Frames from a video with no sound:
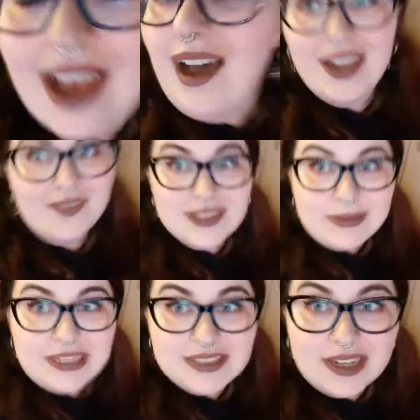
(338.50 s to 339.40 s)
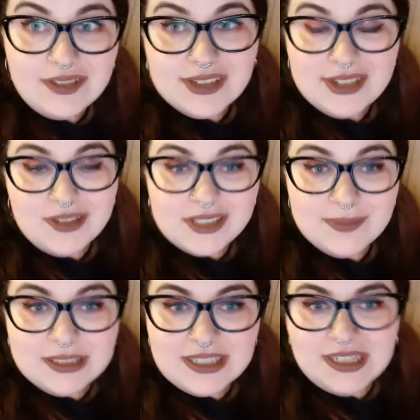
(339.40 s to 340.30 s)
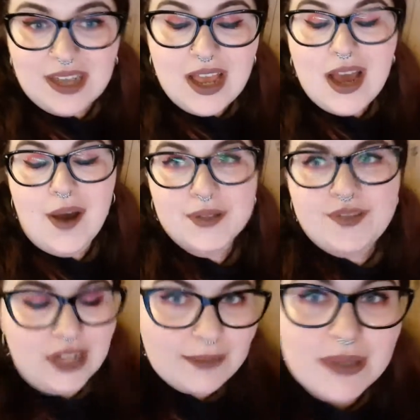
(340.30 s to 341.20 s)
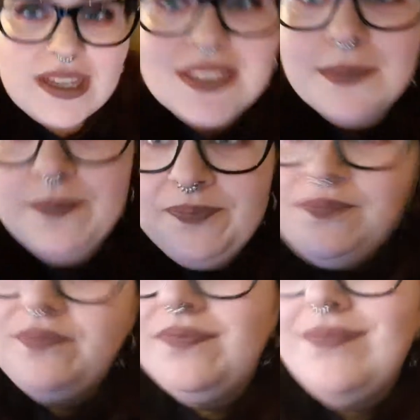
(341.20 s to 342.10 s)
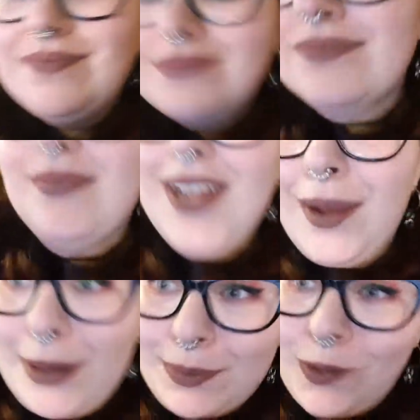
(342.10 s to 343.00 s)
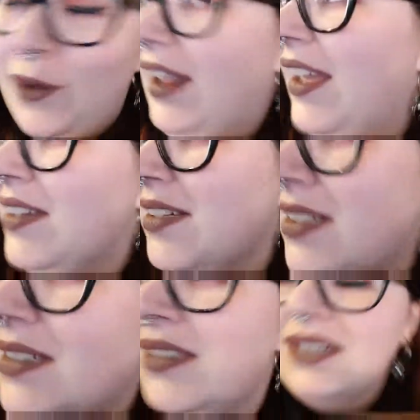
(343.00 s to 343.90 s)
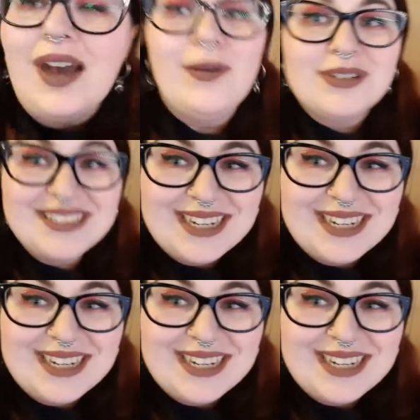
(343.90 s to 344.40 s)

I love this place. I've also been busy. I was feeling, because I'm a bit poorly, I wasn't